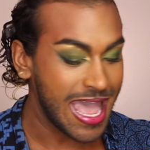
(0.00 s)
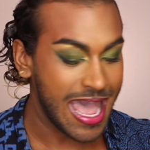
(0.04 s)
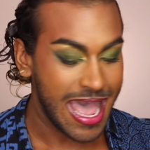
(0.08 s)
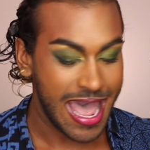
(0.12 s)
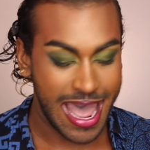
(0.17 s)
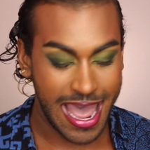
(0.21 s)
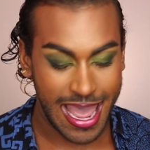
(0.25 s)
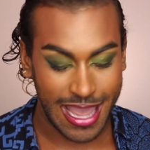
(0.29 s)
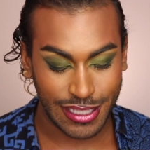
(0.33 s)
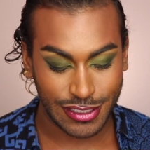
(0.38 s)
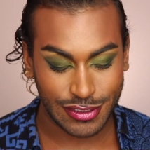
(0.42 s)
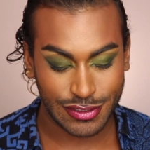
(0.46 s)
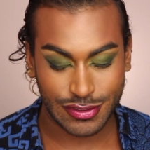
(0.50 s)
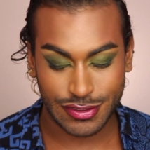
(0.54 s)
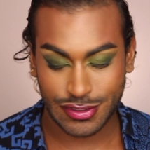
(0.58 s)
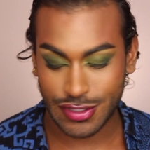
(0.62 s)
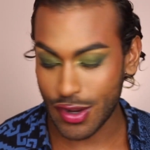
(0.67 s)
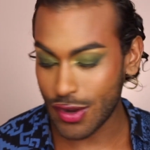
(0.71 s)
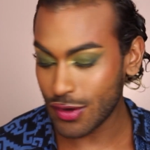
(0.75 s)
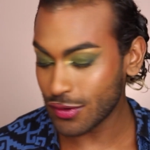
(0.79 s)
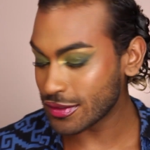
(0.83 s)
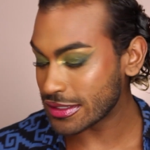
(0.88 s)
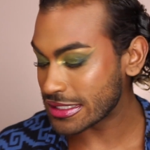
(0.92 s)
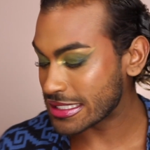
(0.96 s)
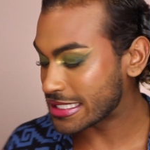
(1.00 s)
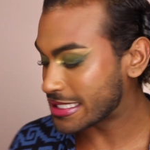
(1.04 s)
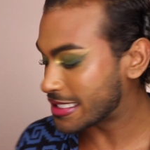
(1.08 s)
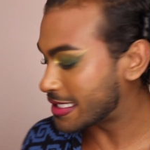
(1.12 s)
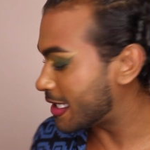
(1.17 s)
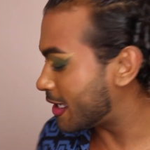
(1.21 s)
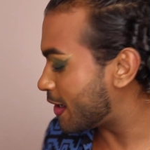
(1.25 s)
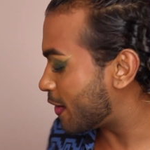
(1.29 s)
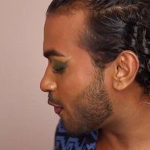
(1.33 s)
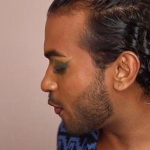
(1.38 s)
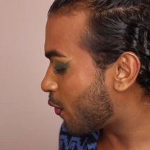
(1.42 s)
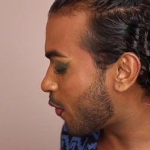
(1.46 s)
I don't
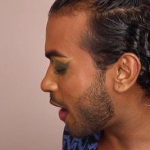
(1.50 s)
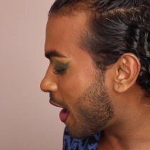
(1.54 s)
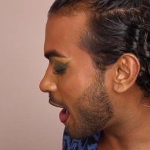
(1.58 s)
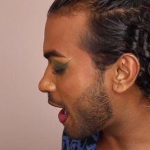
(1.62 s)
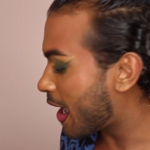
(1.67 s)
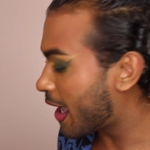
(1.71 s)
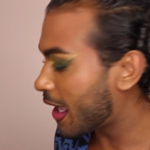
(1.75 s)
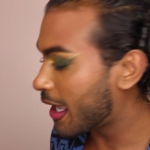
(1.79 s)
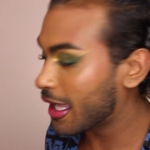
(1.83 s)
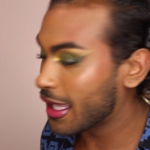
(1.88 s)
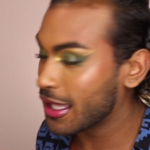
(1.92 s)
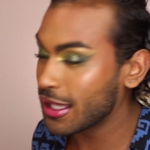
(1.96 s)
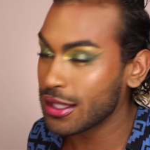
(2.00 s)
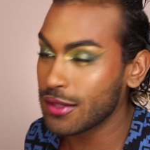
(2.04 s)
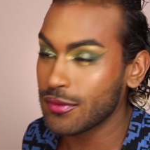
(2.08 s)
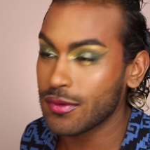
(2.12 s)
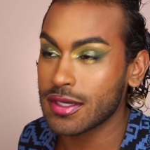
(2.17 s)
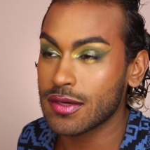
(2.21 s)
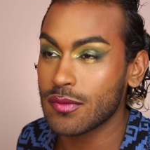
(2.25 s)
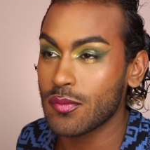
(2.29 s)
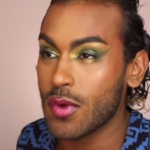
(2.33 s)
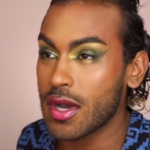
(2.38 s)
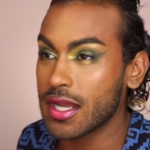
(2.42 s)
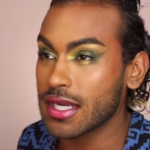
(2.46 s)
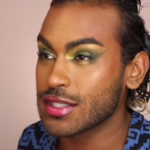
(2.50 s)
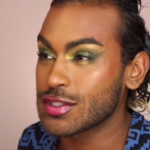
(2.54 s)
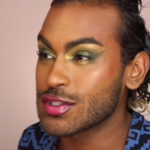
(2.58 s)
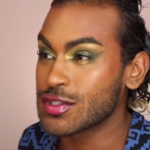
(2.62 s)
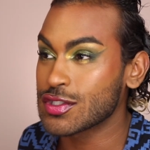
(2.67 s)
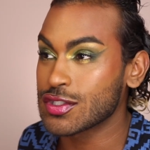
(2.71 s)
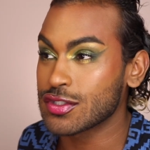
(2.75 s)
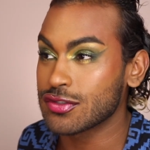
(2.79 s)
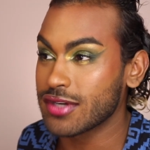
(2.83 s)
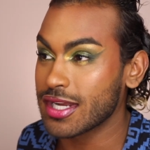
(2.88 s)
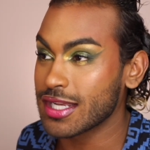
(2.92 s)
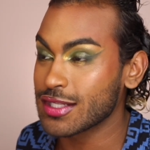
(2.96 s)
see why you would want to
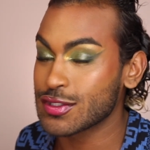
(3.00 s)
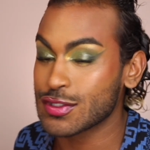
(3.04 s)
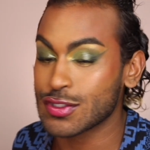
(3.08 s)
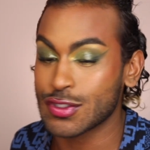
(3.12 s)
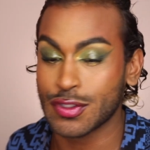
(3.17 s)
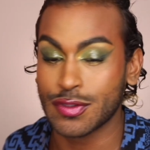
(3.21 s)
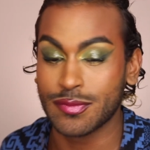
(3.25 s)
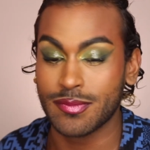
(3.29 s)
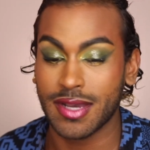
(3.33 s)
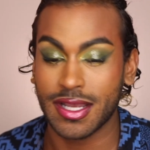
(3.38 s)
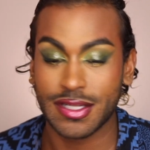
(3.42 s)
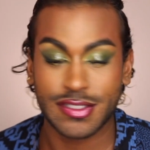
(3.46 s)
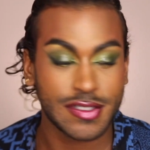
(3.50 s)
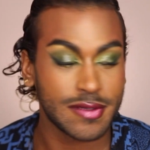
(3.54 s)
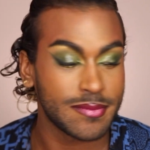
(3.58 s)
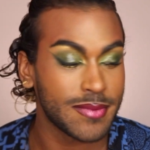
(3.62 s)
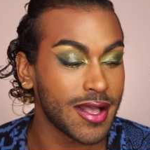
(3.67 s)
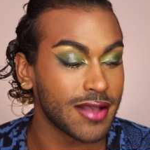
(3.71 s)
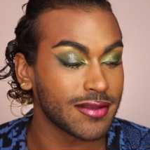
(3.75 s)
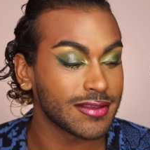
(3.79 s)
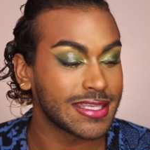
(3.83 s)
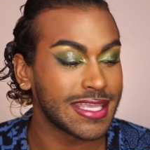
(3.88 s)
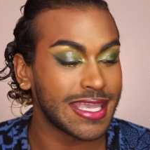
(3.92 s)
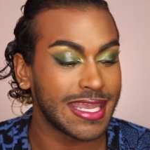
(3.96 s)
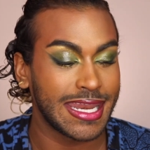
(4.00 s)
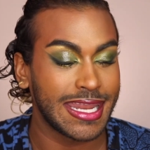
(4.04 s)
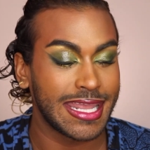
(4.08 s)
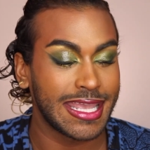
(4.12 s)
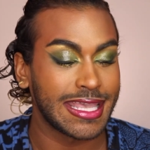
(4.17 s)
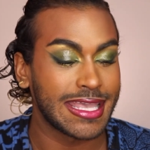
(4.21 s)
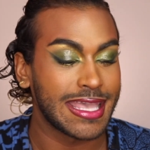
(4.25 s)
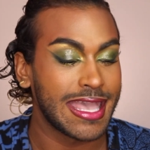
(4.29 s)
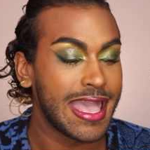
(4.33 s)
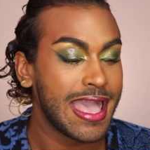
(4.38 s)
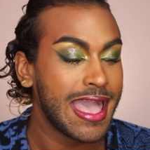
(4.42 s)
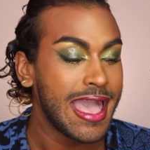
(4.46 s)
stress too much about
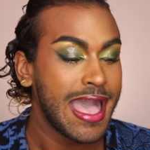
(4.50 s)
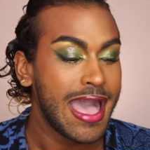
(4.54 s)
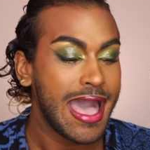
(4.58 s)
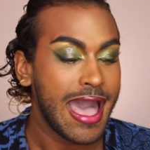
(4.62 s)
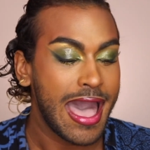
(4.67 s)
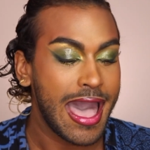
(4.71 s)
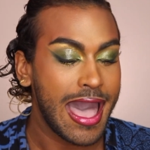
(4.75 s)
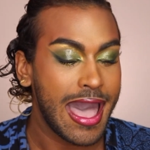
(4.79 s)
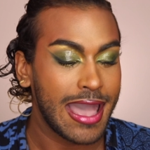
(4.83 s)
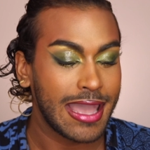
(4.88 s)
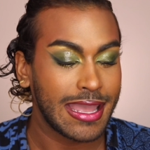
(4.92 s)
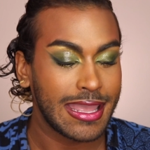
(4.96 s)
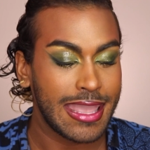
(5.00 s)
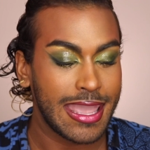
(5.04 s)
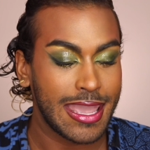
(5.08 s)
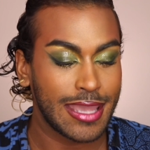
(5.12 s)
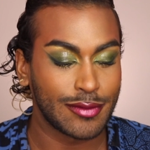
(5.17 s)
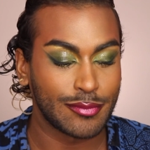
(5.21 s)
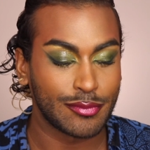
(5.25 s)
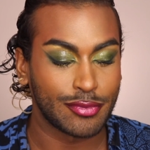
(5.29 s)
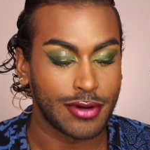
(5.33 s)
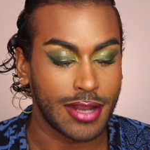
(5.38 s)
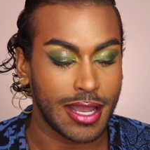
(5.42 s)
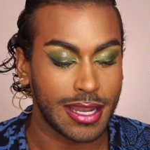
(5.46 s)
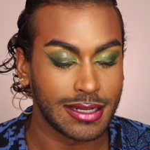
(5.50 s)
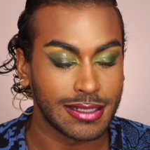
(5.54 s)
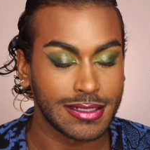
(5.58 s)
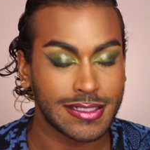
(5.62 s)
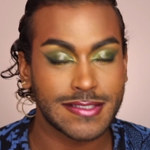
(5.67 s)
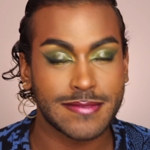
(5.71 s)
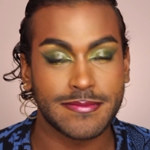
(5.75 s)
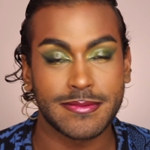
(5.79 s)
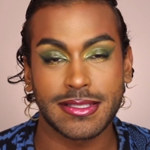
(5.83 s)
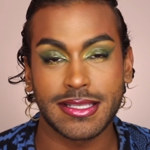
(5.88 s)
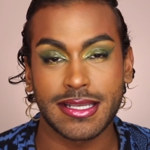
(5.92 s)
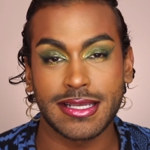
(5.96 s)
getting high-end
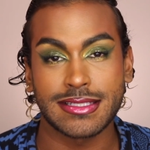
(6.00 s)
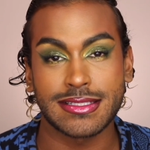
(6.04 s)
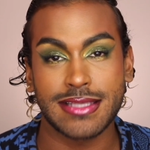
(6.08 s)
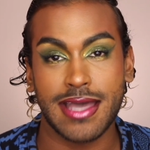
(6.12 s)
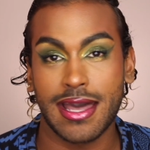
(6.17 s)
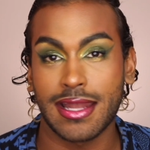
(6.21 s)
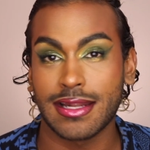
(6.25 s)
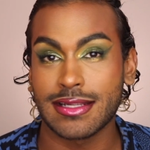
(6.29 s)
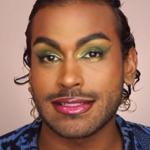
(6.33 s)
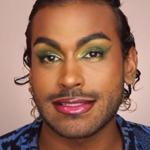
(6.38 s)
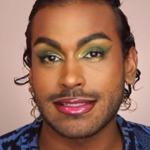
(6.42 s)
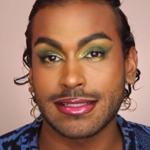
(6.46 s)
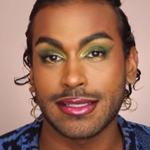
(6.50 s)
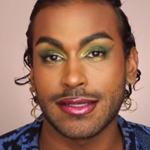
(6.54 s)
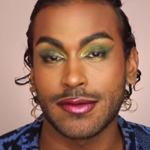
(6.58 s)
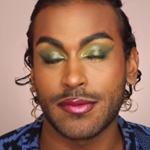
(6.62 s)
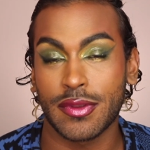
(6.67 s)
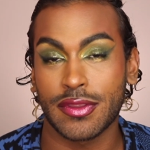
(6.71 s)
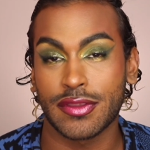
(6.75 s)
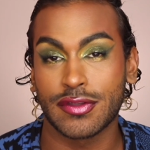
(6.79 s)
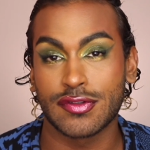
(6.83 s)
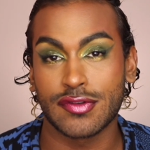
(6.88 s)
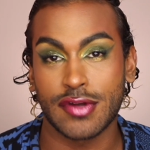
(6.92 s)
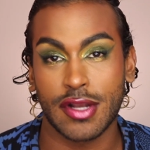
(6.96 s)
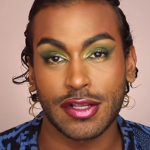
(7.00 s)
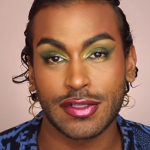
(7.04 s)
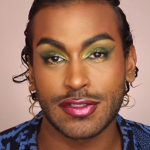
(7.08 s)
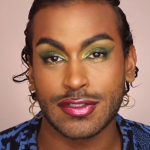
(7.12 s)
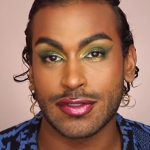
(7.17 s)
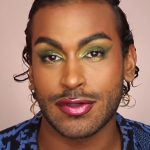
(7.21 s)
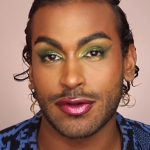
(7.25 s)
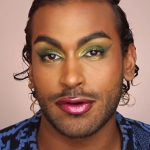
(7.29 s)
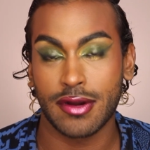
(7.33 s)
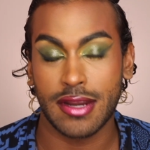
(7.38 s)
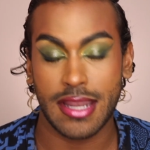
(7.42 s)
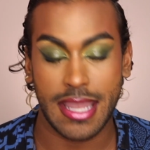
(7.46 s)
products, because honestly with
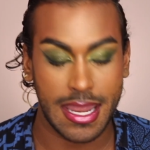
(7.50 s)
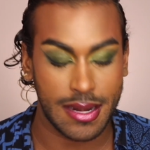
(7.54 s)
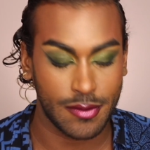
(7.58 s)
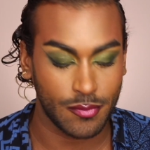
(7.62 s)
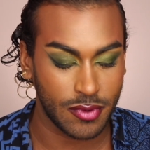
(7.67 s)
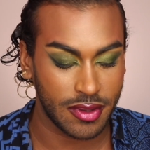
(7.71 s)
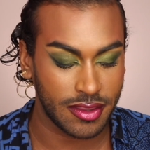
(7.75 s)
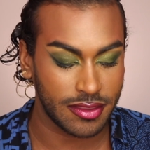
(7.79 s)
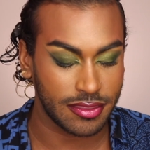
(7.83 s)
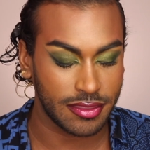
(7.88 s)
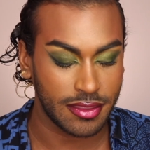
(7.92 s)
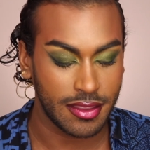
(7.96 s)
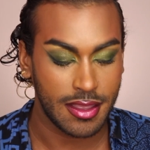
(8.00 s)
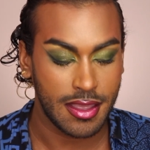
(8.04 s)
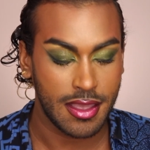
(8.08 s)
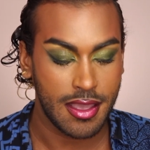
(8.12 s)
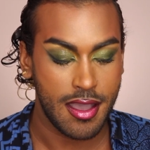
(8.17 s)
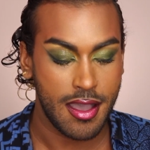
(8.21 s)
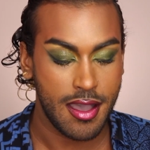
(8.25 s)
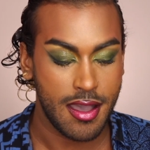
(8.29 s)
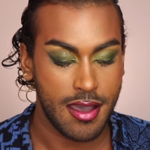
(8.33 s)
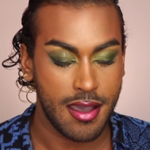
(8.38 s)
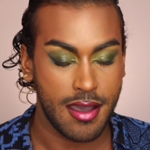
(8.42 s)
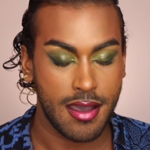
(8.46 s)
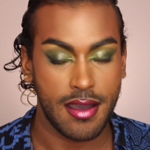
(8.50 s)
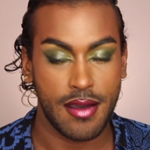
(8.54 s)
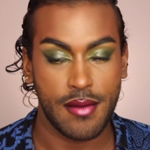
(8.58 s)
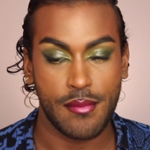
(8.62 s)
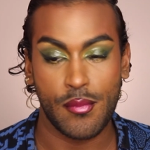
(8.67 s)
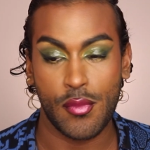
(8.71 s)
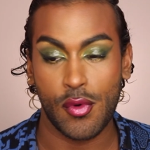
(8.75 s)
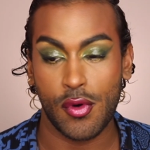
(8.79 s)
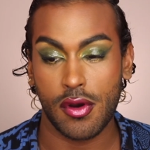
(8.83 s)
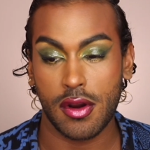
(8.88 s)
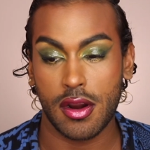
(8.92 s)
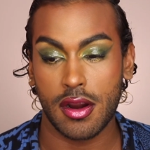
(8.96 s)
drugstore and with
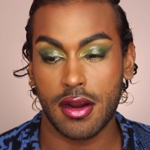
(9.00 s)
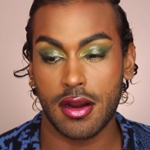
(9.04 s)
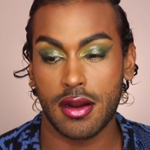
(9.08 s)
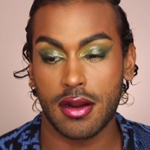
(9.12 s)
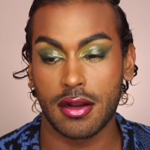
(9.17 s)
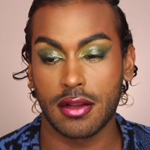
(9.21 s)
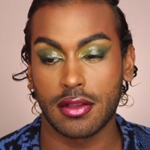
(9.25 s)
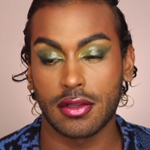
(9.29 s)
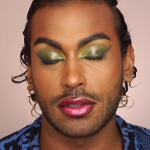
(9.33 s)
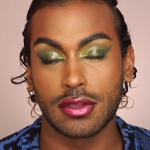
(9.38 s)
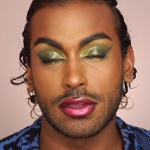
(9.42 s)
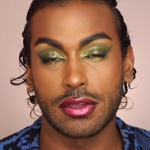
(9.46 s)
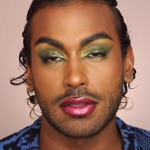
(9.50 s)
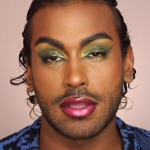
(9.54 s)
more